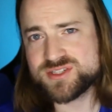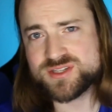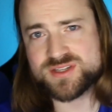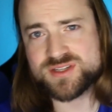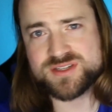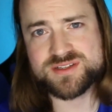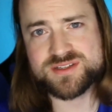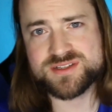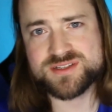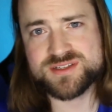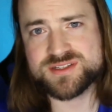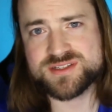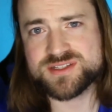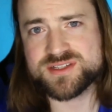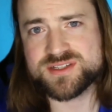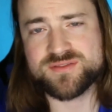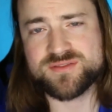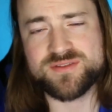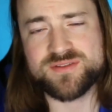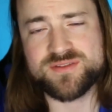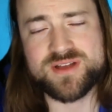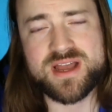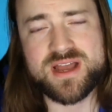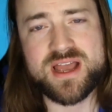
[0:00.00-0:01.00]
If they get
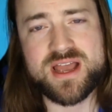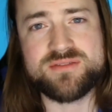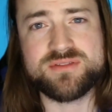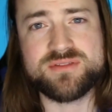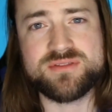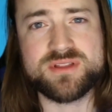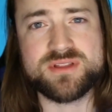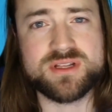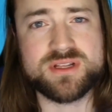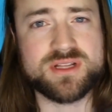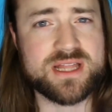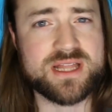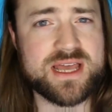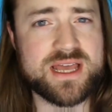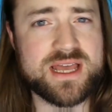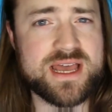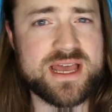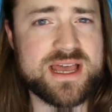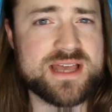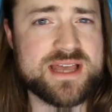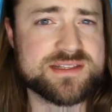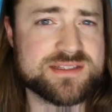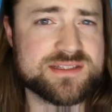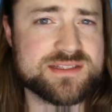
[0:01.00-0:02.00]
voted out, they
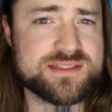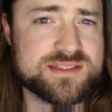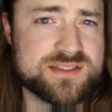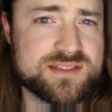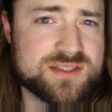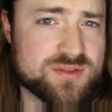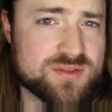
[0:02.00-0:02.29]
get voted